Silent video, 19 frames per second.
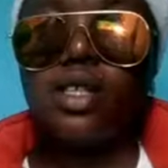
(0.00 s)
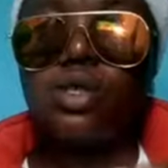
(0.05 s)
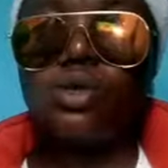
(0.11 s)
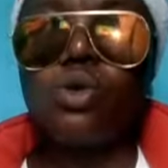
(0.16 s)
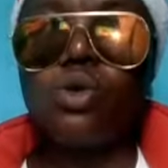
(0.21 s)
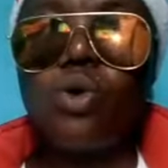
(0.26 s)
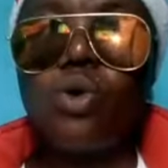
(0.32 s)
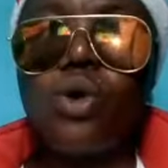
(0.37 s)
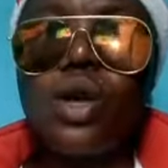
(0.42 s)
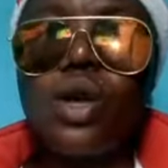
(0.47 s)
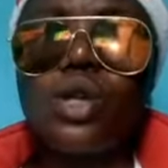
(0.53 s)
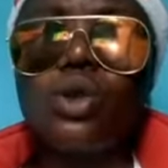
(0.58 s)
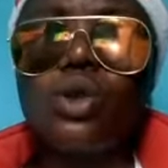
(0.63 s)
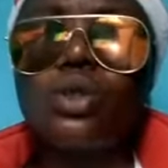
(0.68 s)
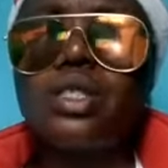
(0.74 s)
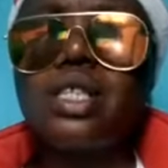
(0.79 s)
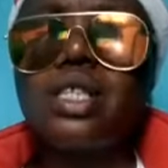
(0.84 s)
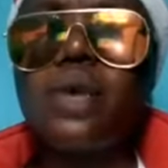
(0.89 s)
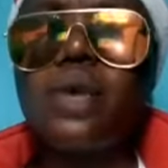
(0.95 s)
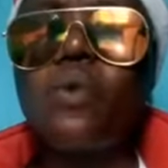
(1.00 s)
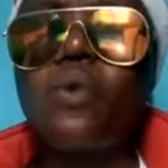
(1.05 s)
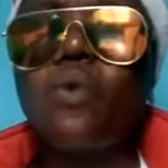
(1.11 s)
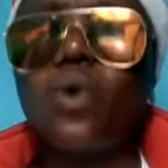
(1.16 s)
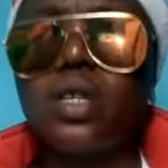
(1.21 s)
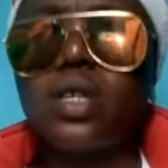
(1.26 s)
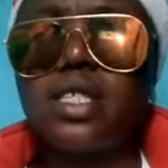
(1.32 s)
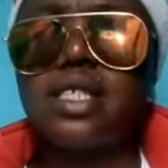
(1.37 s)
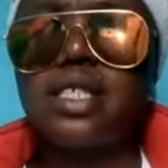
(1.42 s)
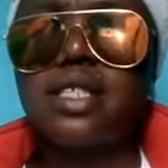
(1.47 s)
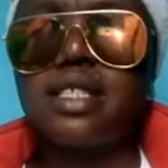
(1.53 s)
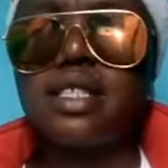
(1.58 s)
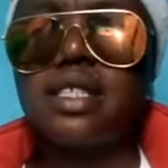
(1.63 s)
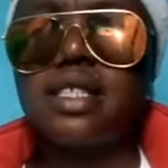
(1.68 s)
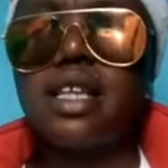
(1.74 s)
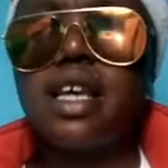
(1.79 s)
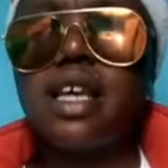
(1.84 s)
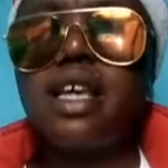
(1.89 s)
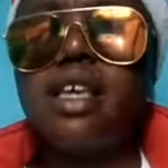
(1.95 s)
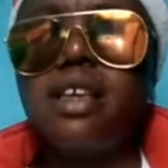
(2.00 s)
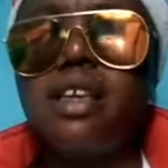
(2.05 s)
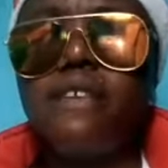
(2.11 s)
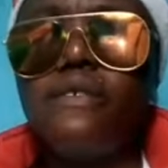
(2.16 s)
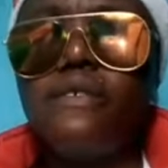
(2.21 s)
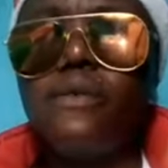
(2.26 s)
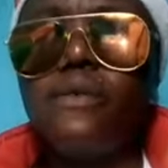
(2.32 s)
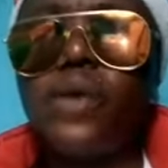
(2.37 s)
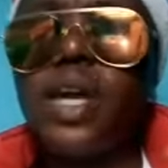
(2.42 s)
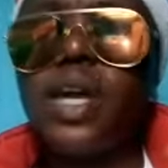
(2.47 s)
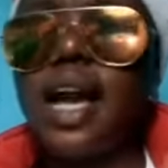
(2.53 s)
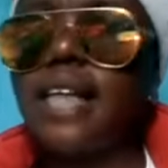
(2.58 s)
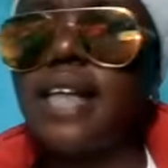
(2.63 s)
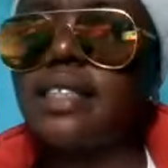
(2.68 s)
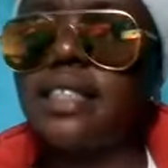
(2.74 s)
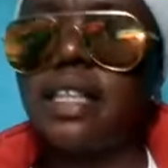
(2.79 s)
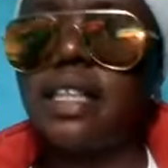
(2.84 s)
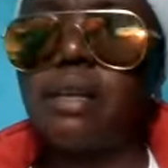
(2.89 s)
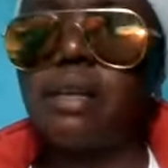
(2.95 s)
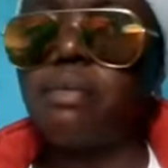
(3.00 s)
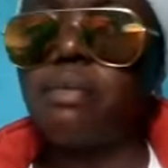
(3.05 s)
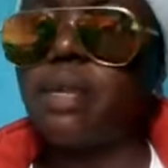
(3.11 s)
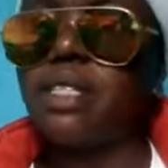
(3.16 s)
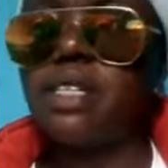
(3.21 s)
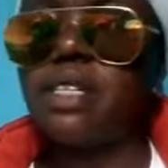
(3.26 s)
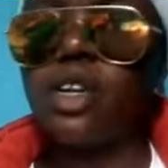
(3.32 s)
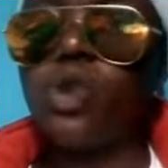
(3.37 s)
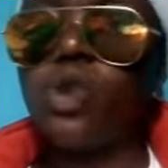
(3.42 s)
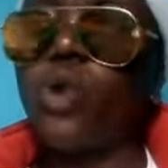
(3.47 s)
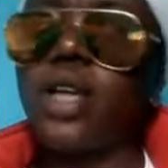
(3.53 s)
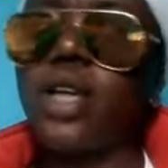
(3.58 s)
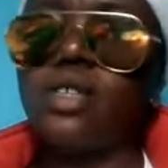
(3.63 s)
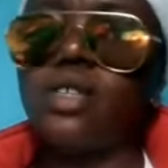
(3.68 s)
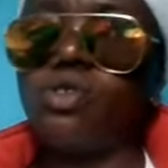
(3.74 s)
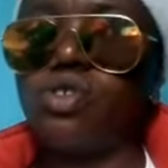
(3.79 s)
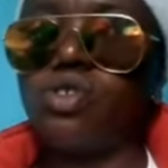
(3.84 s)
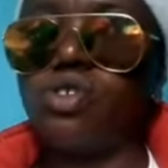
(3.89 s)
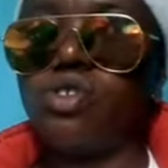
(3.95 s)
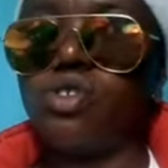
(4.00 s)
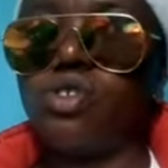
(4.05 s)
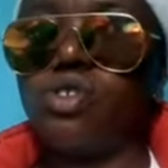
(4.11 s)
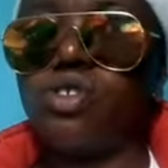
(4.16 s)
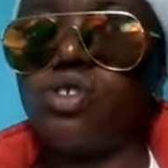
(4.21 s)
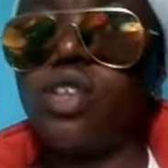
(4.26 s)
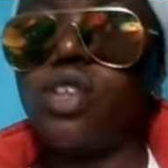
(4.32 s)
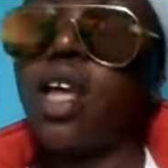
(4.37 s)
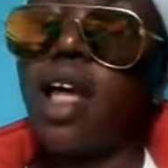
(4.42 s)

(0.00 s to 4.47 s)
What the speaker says: So, does it worth it? If we are celebrating Christ Jesus,